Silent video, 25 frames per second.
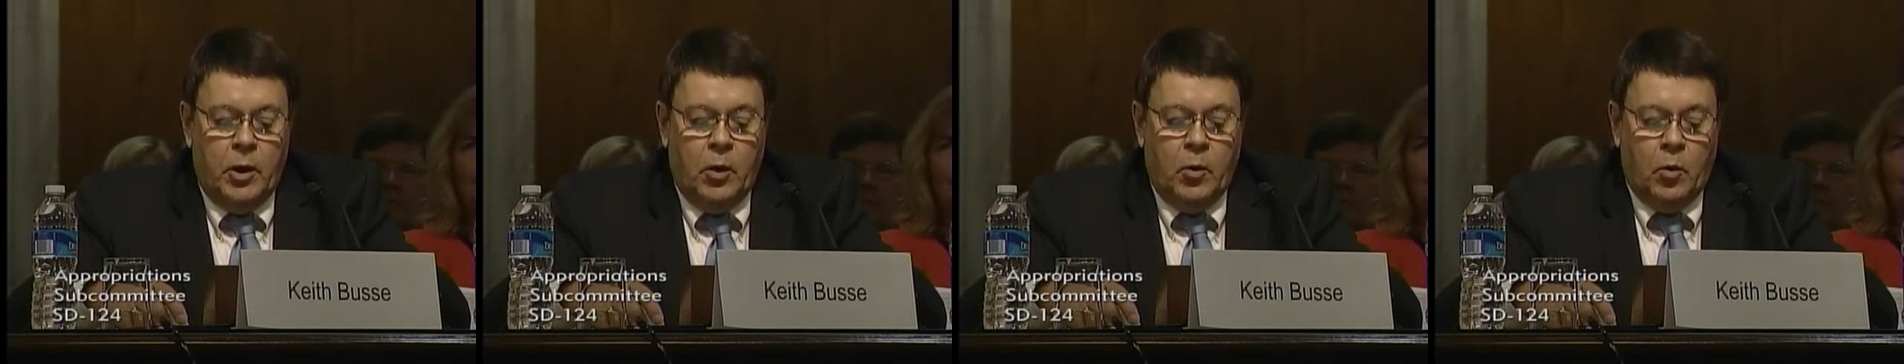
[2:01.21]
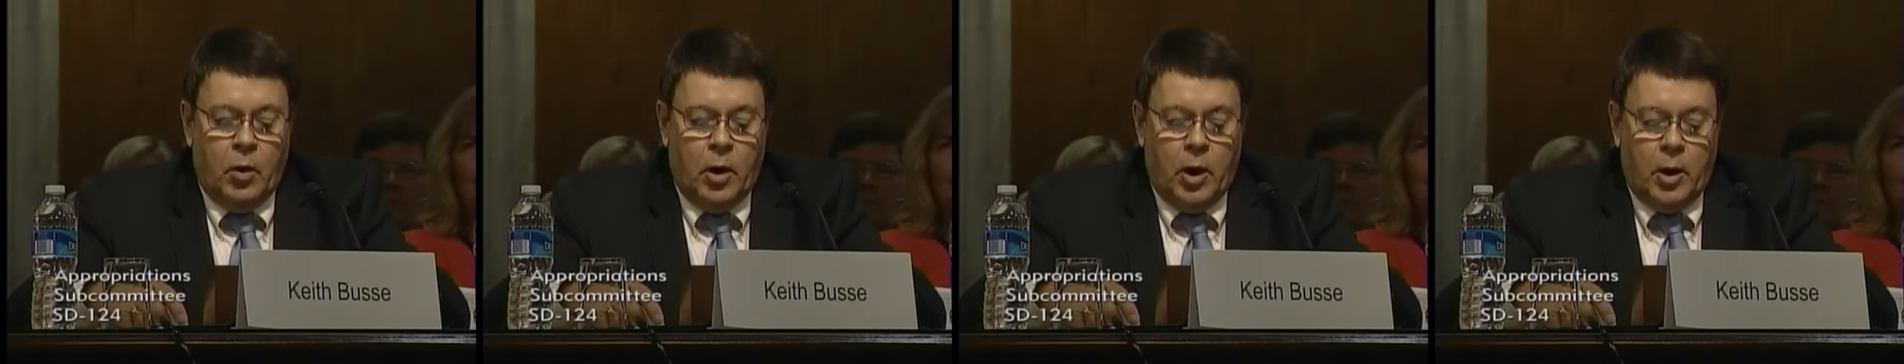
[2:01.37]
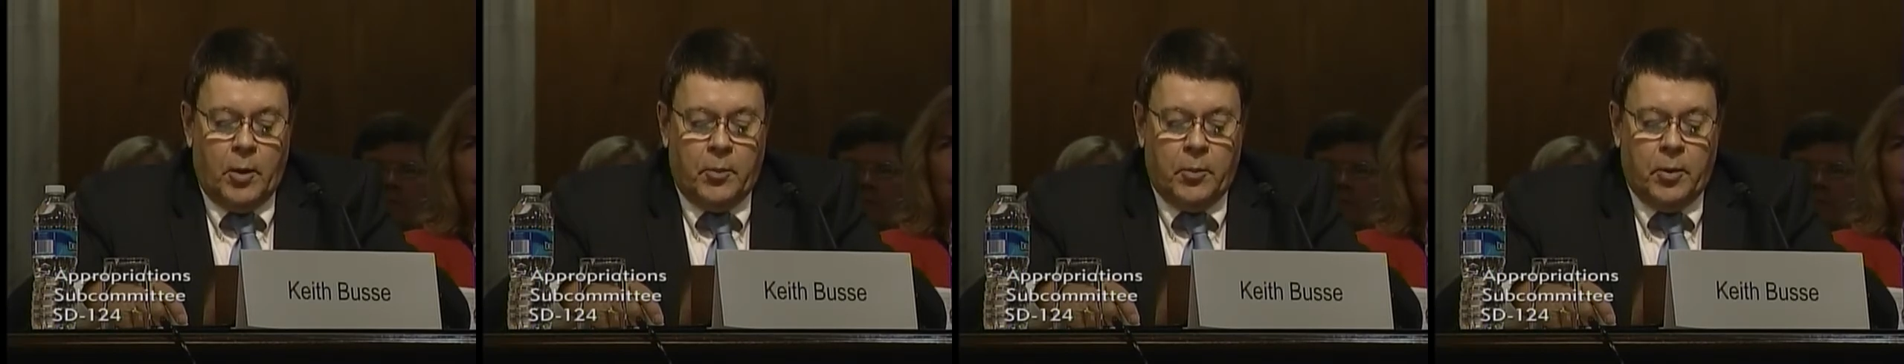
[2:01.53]

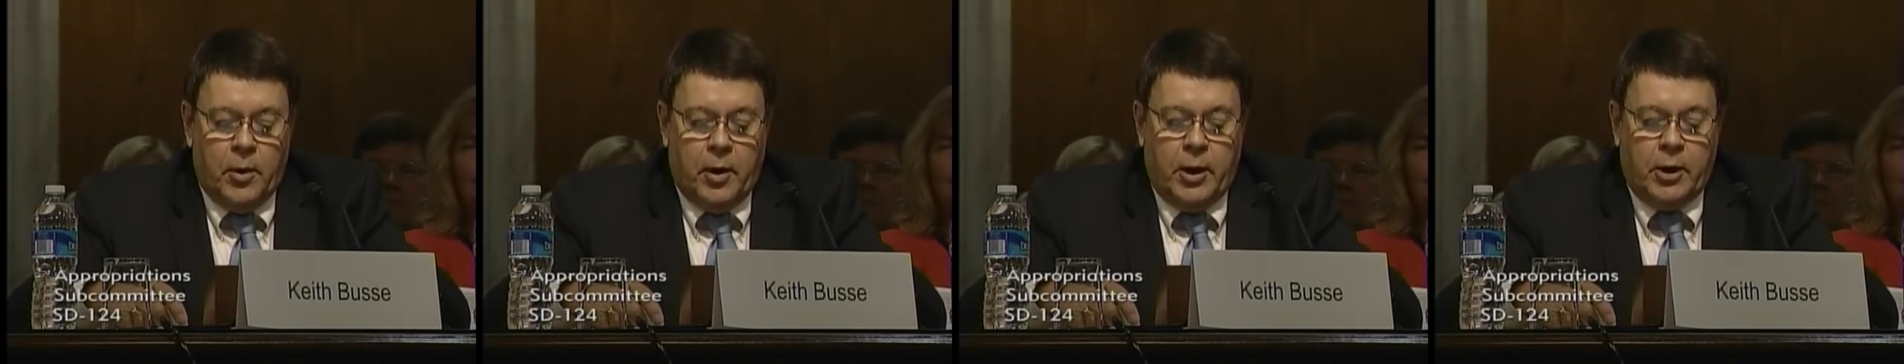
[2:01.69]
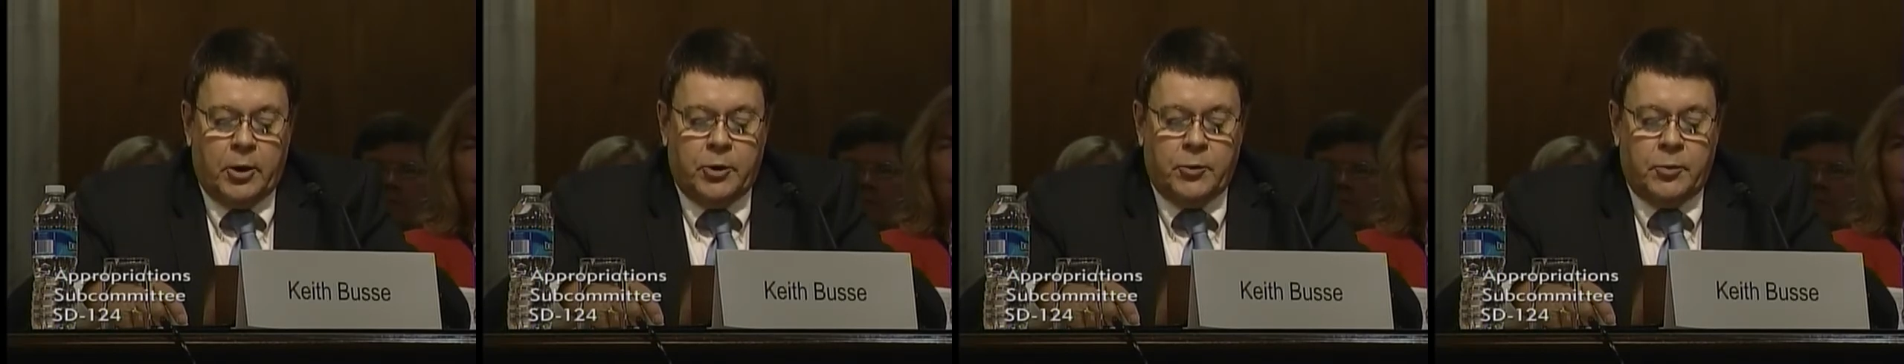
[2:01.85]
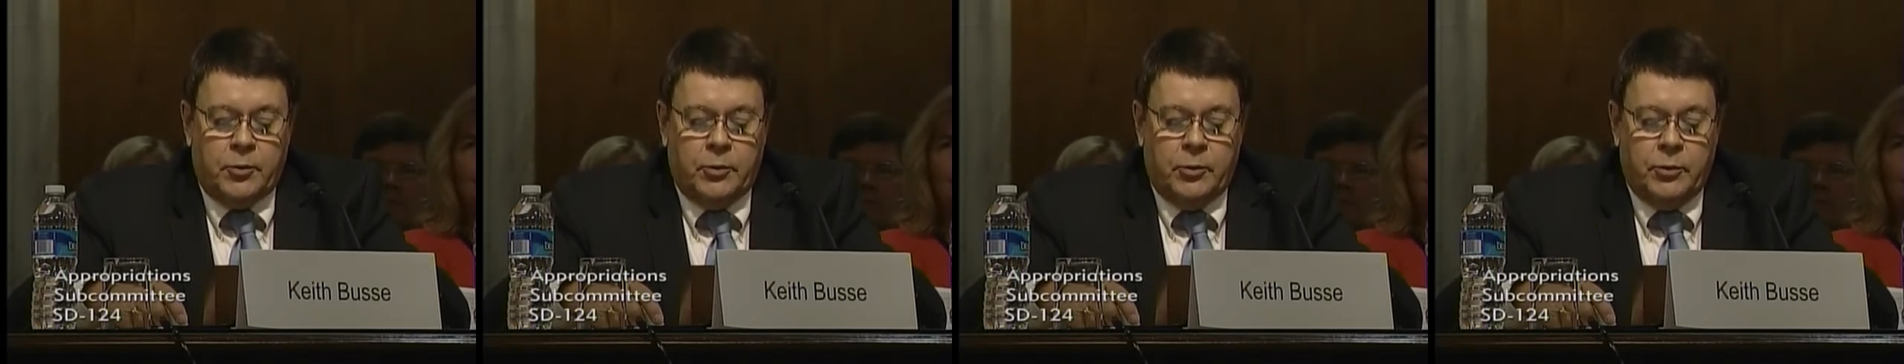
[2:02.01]
wire
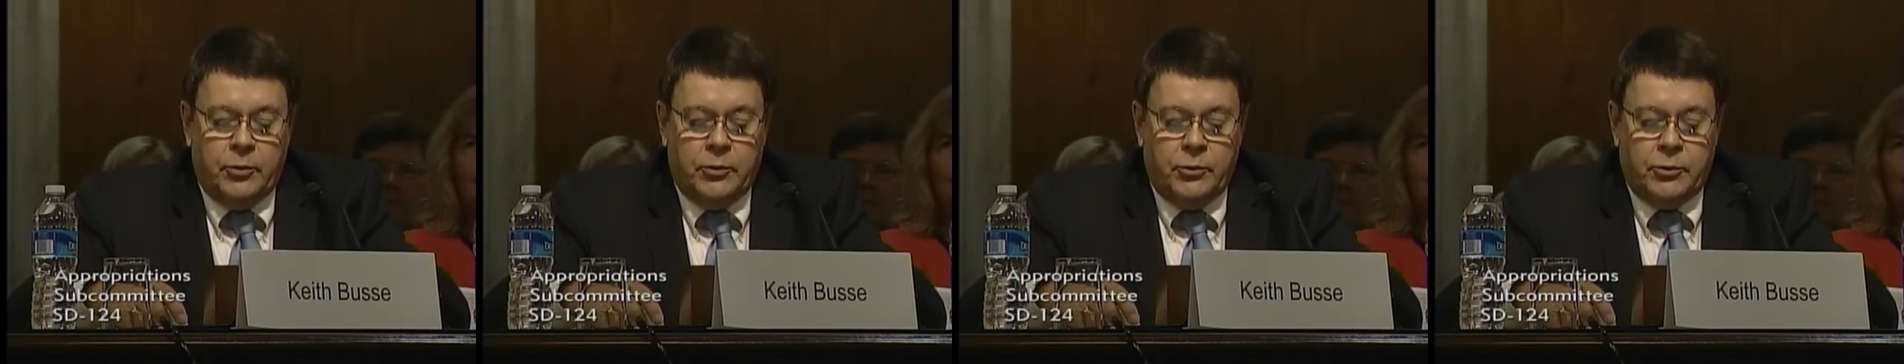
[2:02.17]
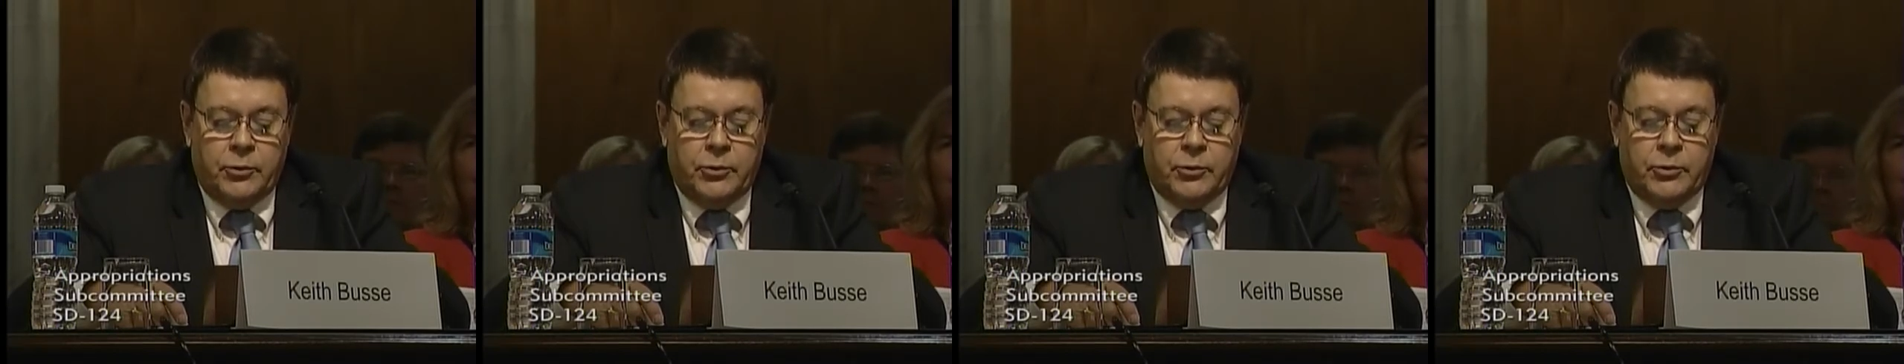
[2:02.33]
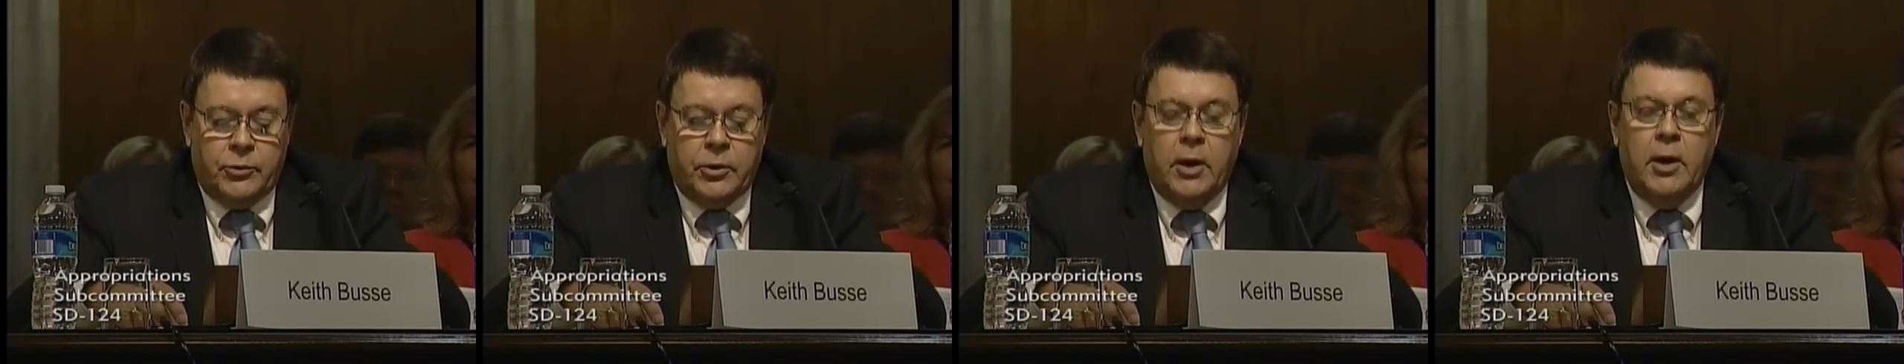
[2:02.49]
products
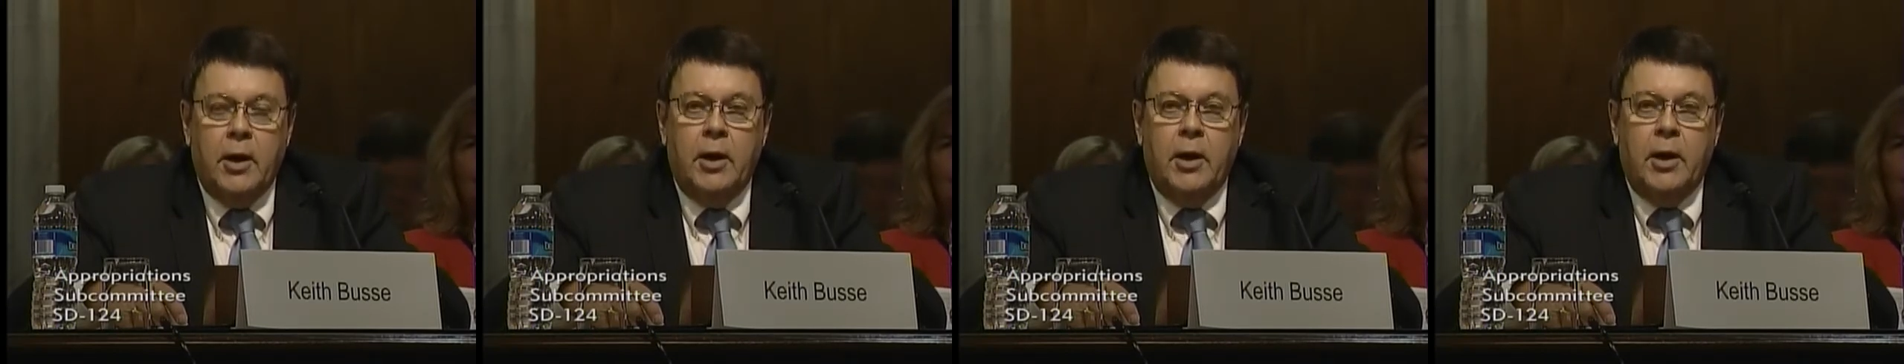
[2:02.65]
producers,